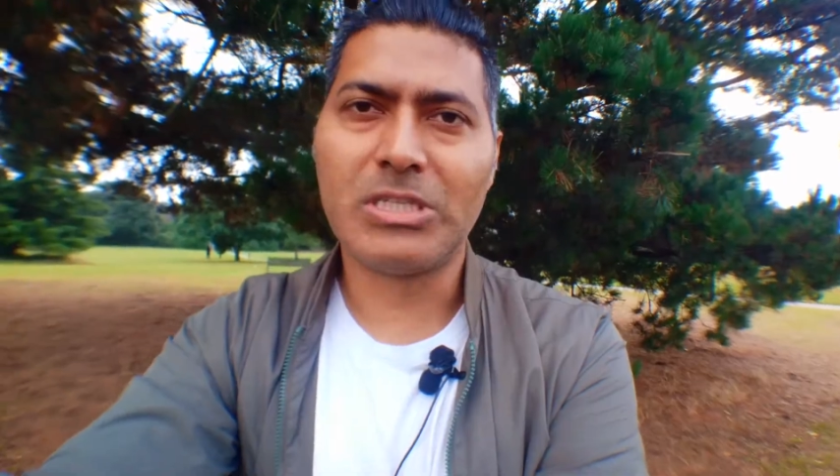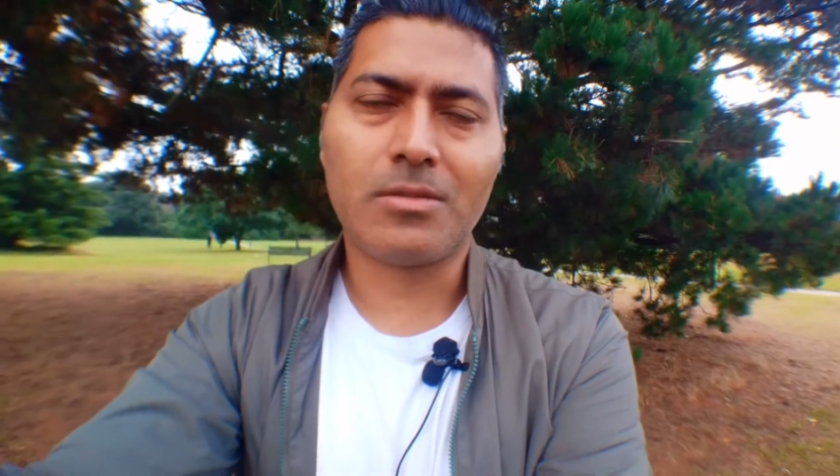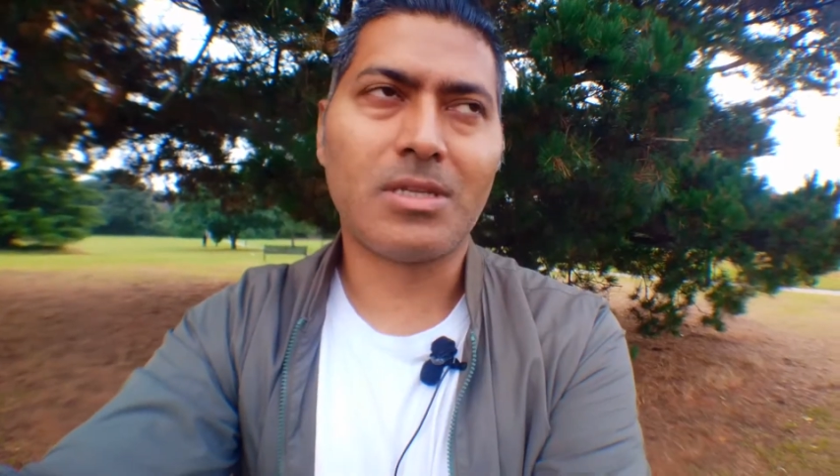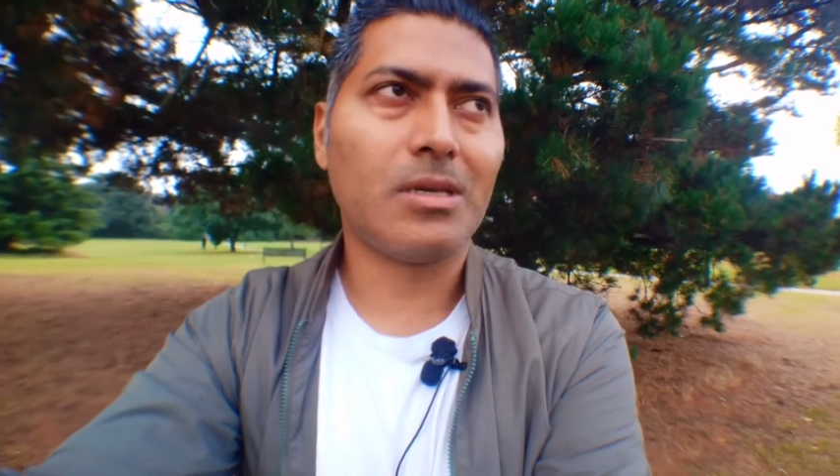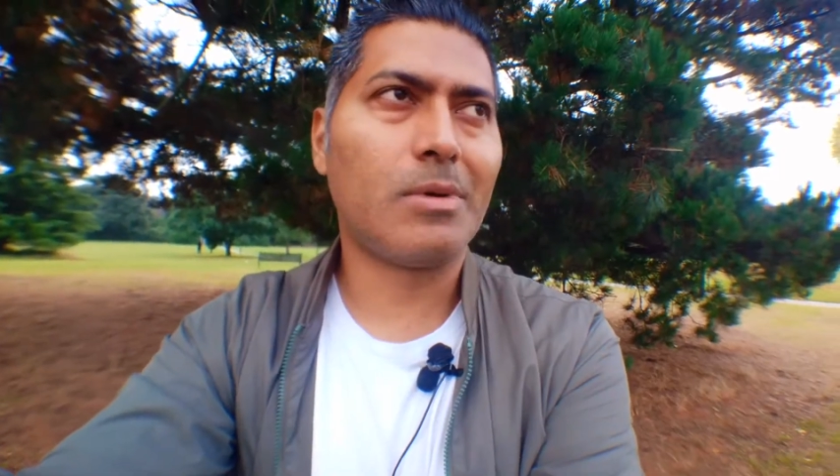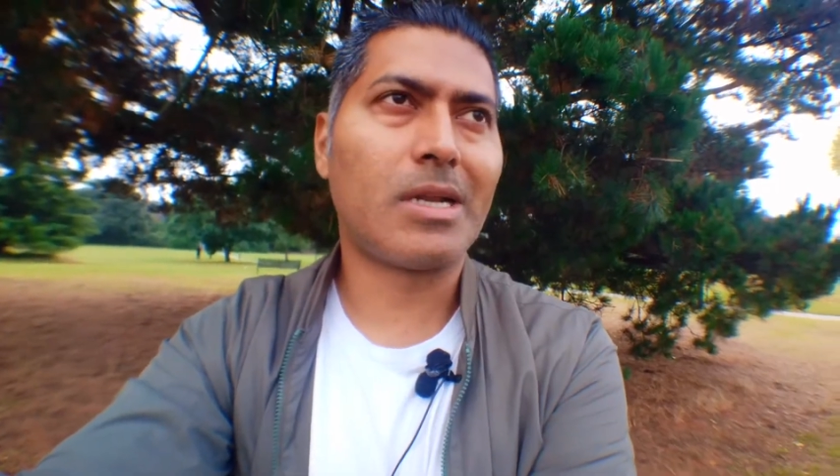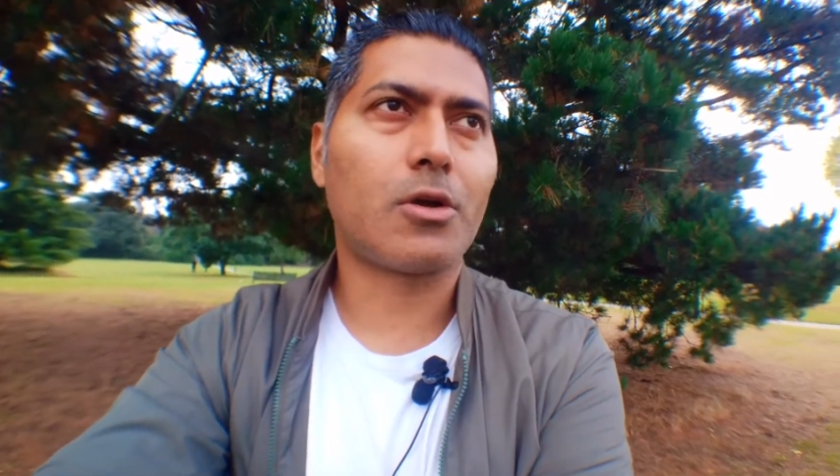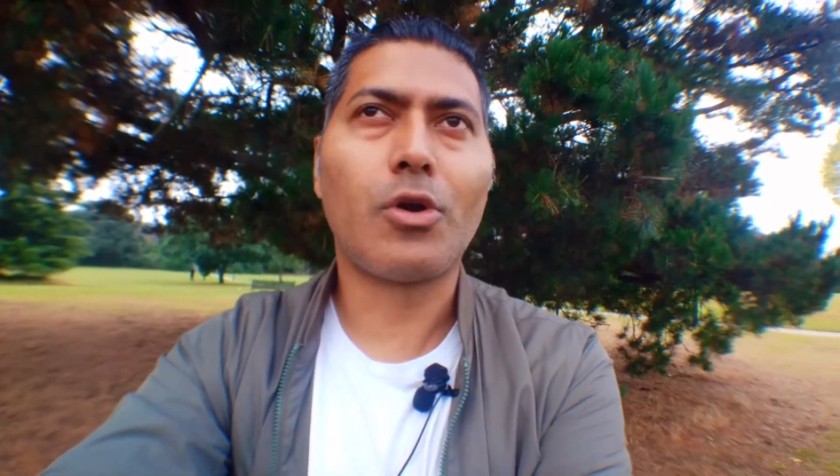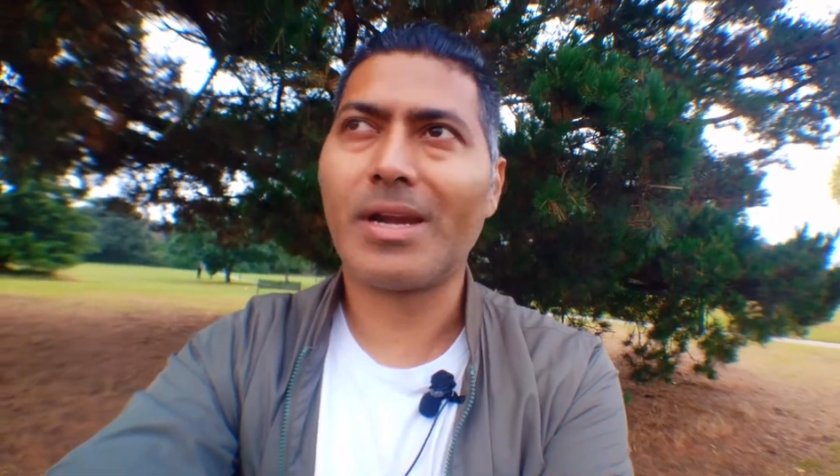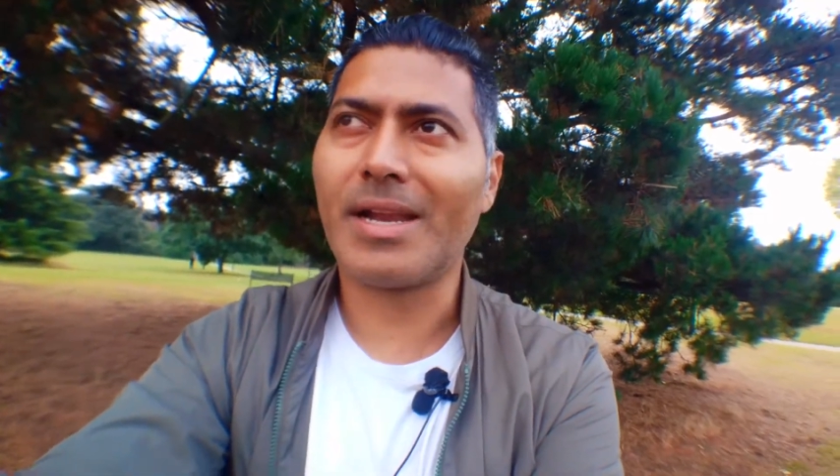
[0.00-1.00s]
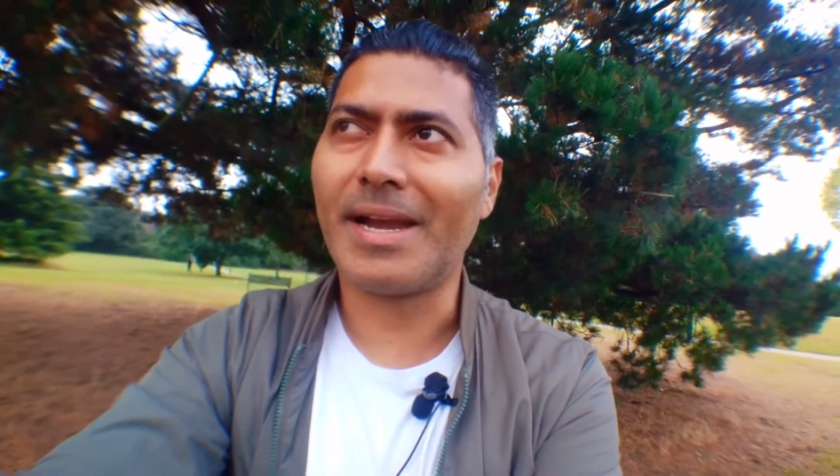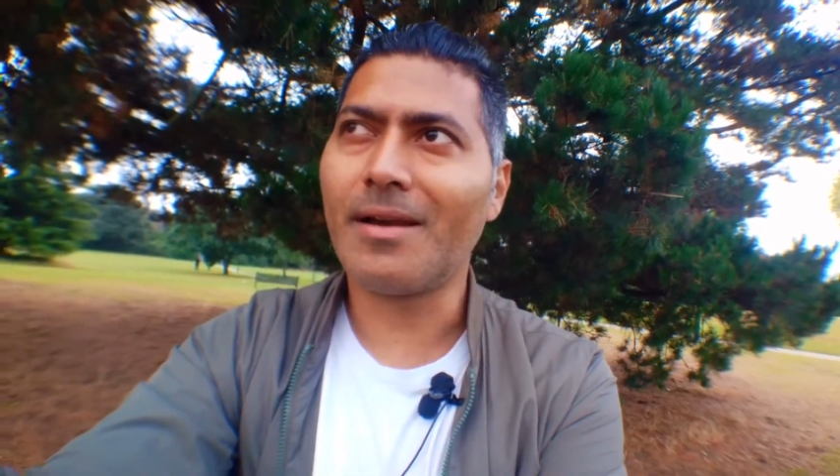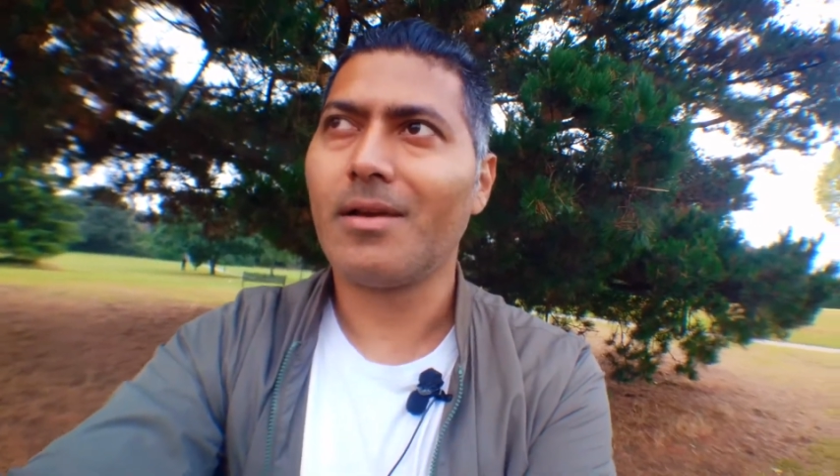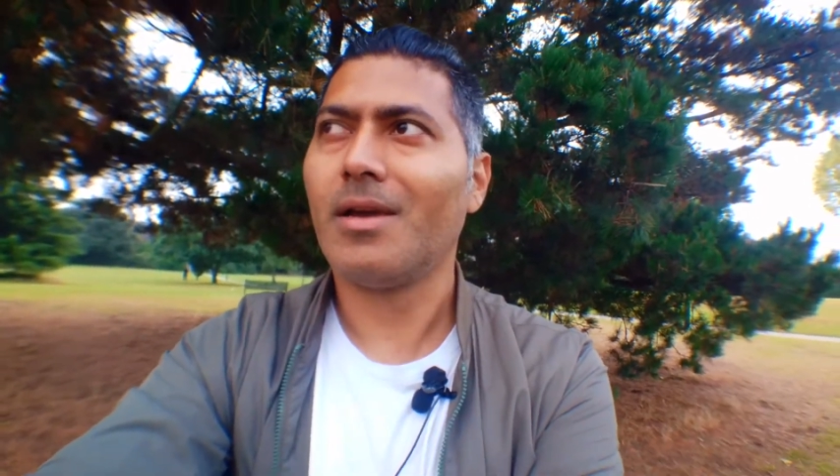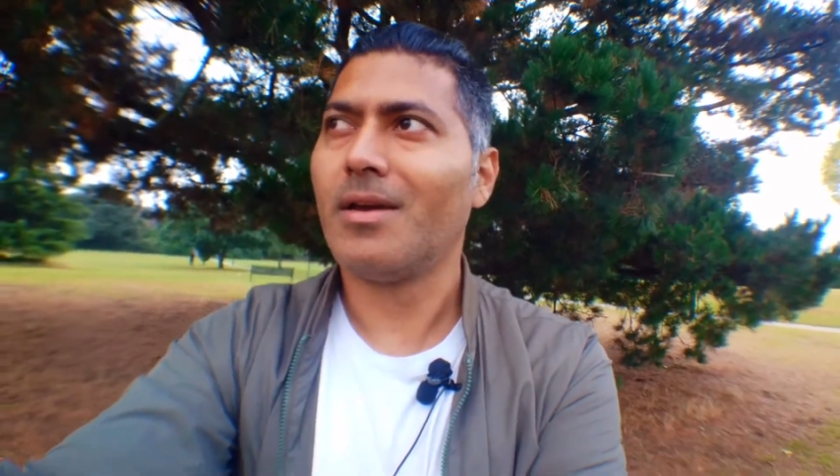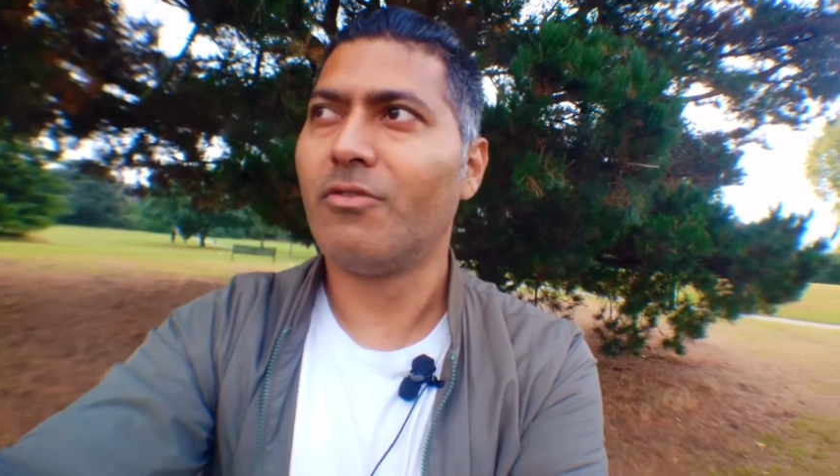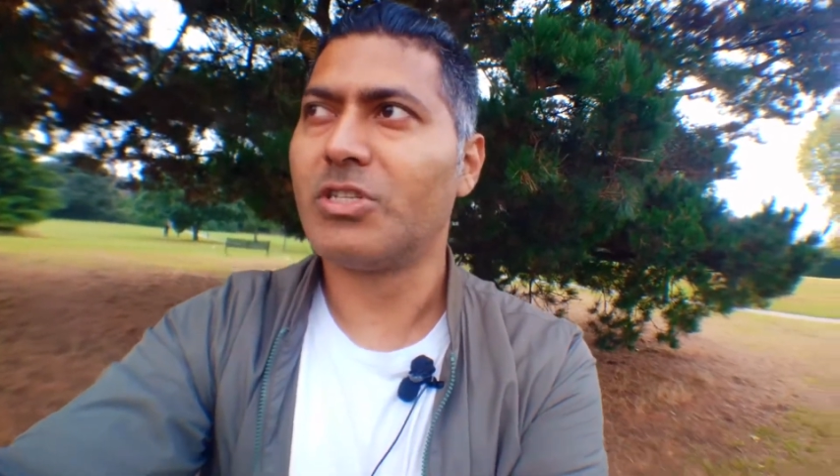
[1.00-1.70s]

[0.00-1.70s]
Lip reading: is nothing but a content, which